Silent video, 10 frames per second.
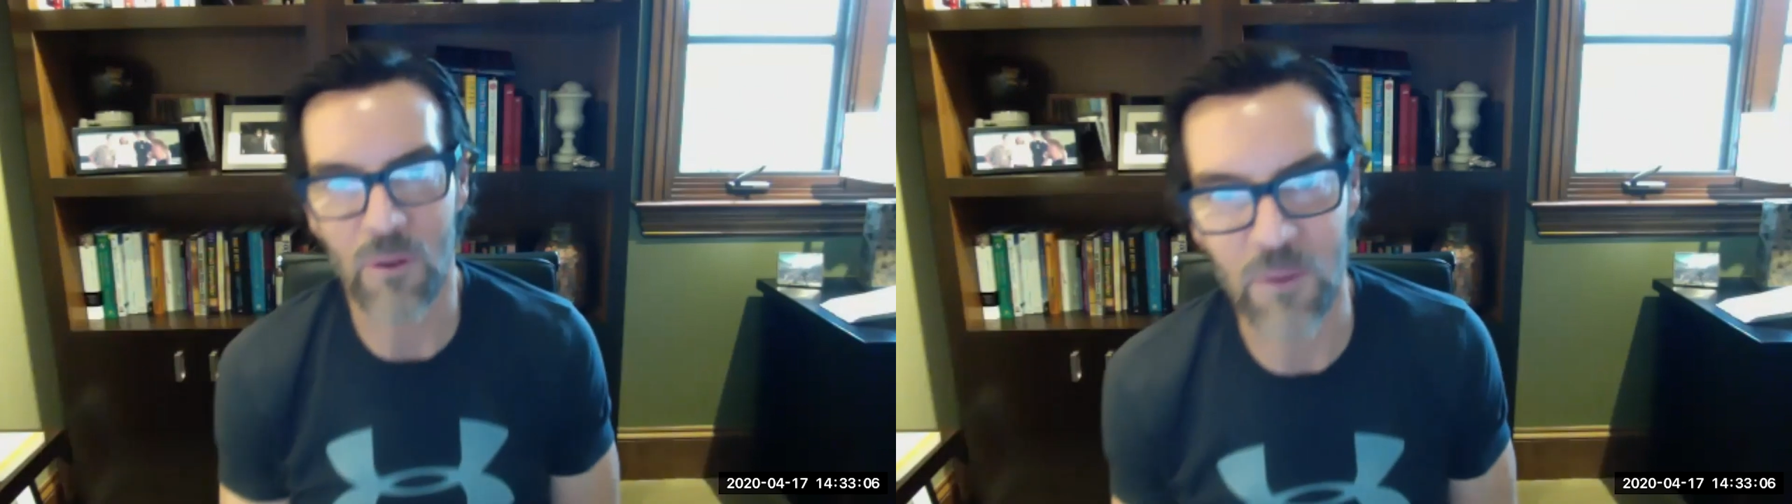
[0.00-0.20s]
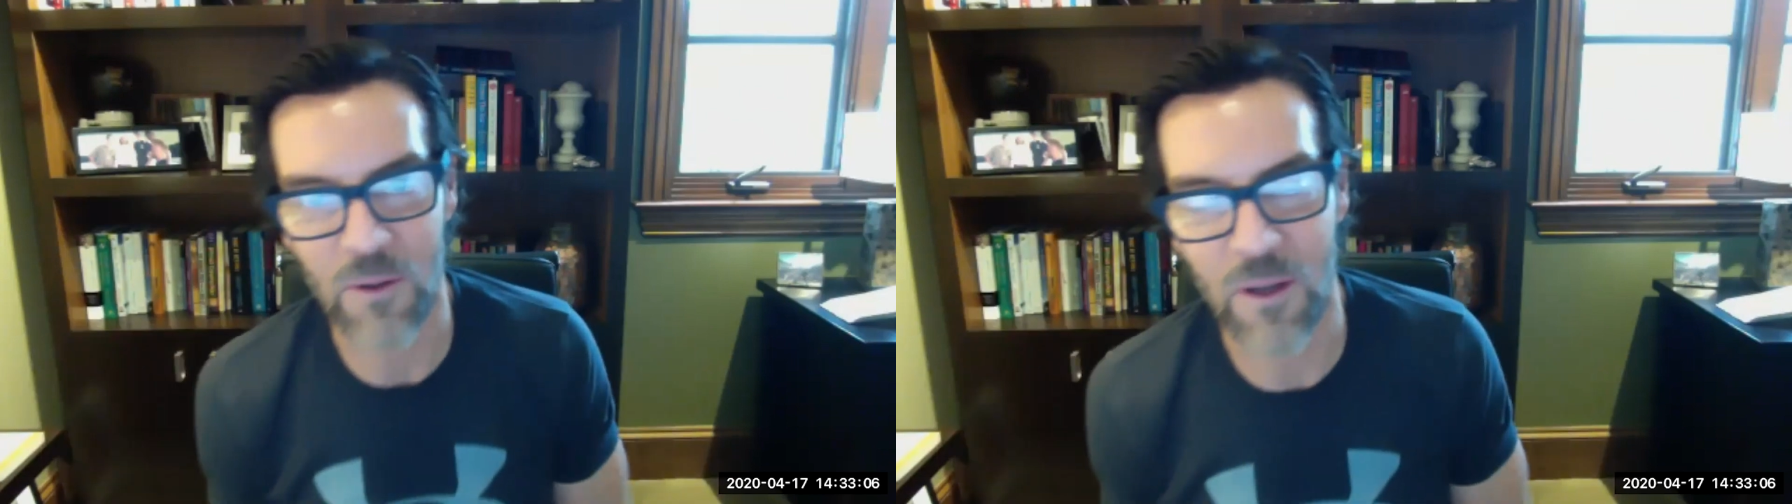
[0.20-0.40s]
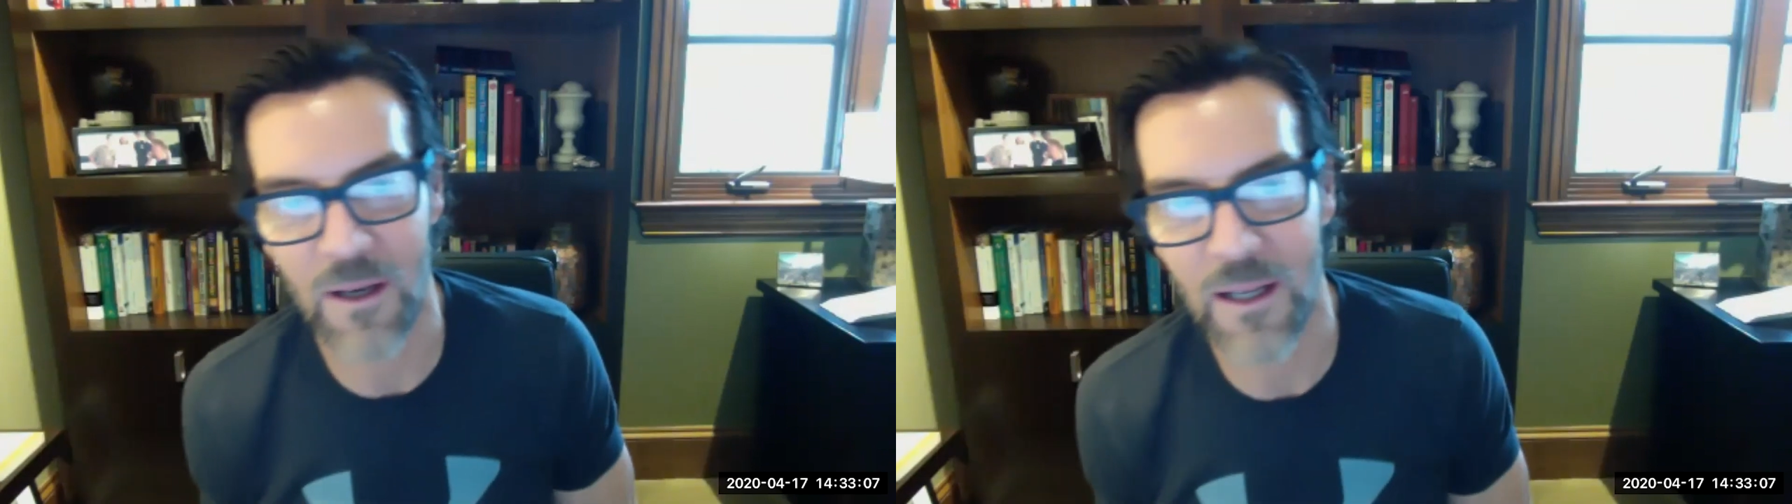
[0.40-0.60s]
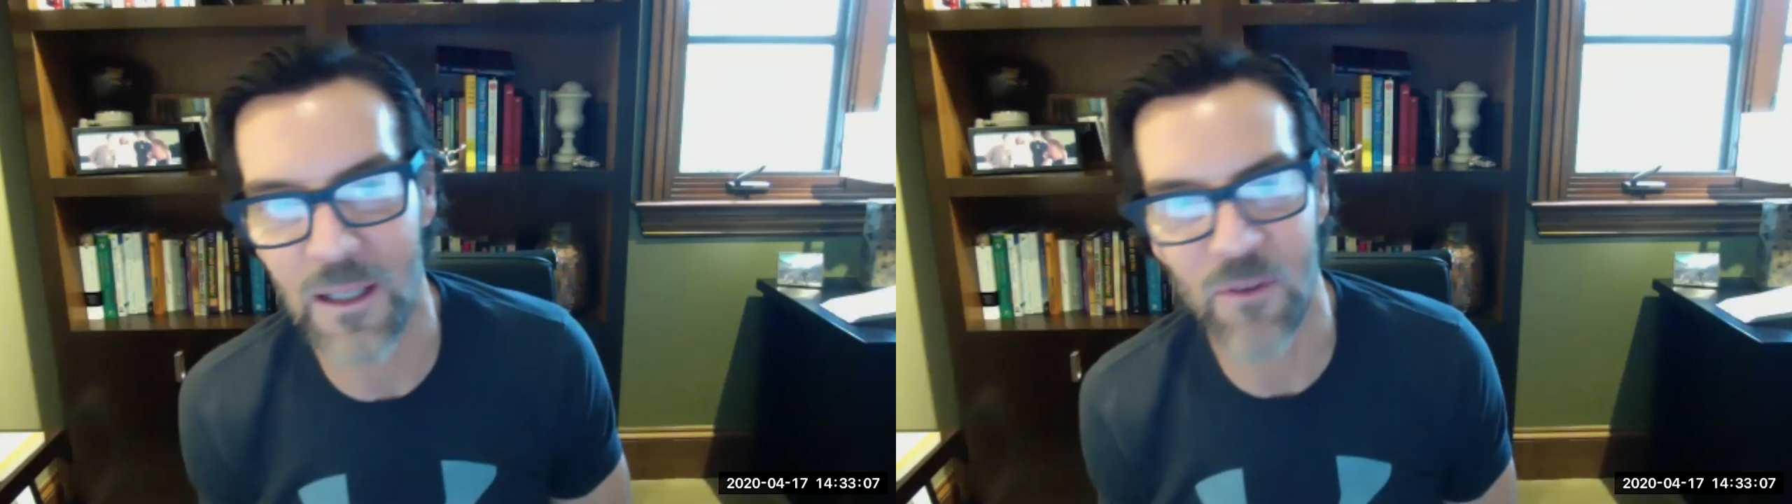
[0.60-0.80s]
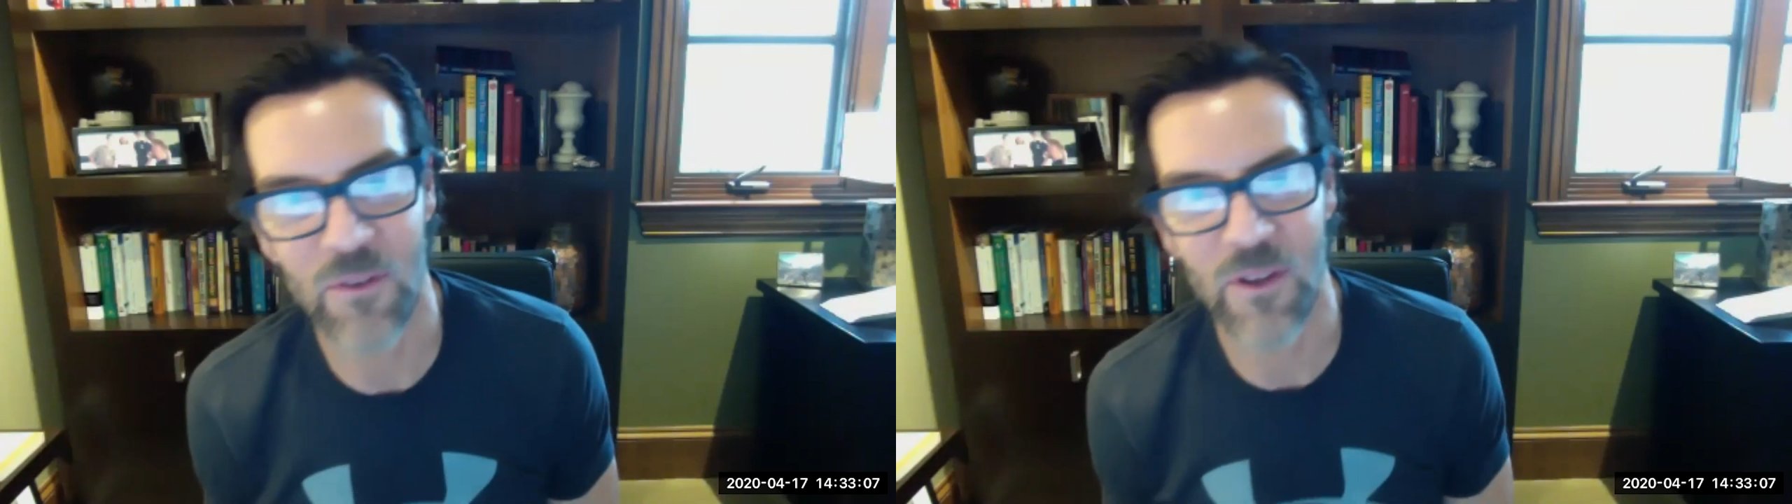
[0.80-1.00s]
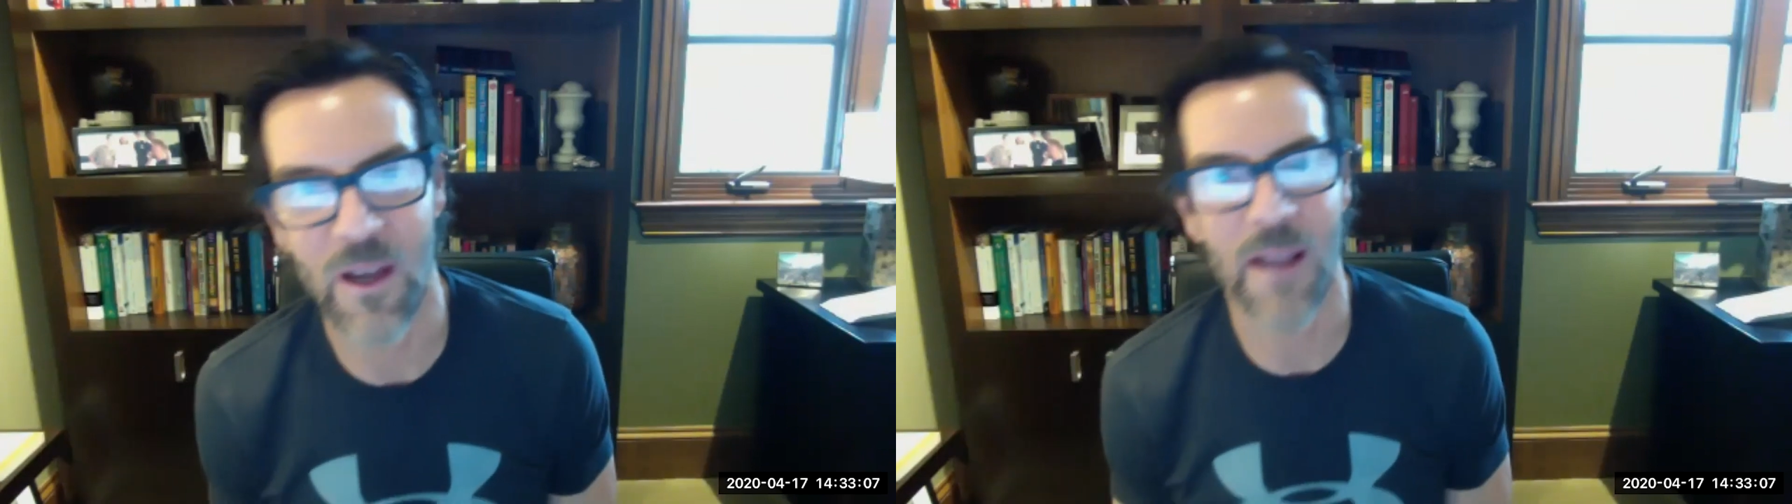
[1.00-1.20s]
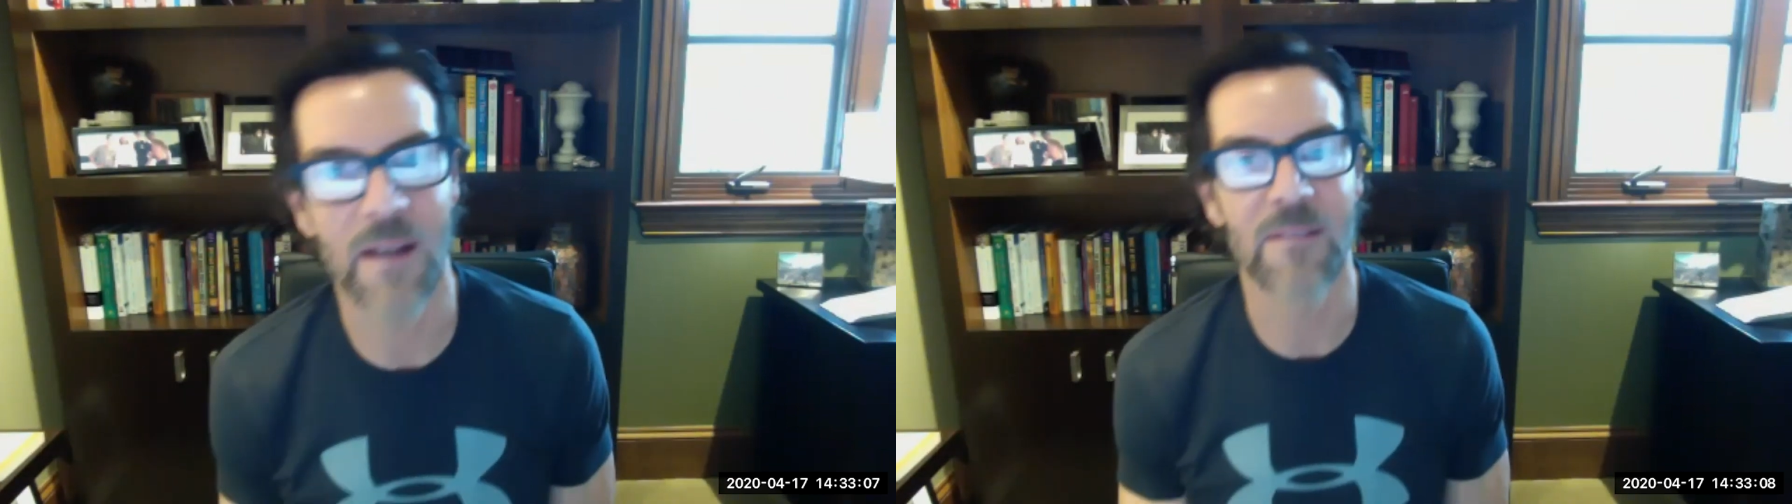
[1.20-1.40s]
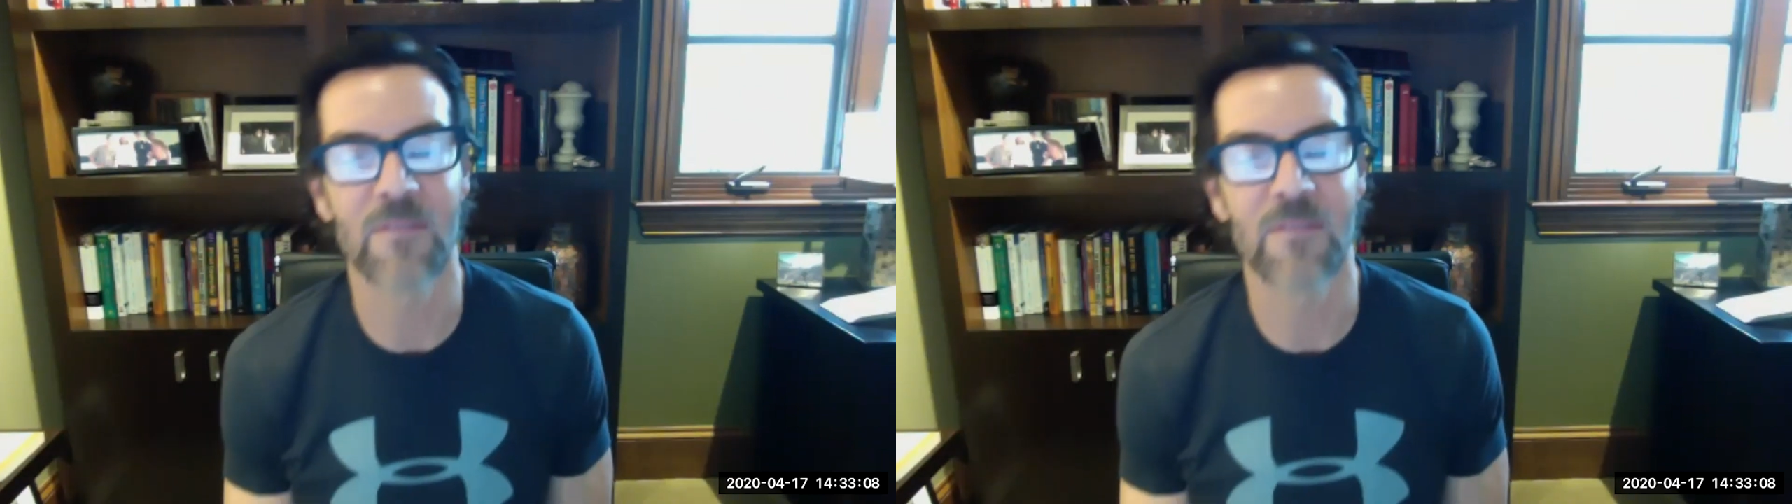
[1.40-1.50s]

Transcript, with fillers: a view of the Hollywood sign,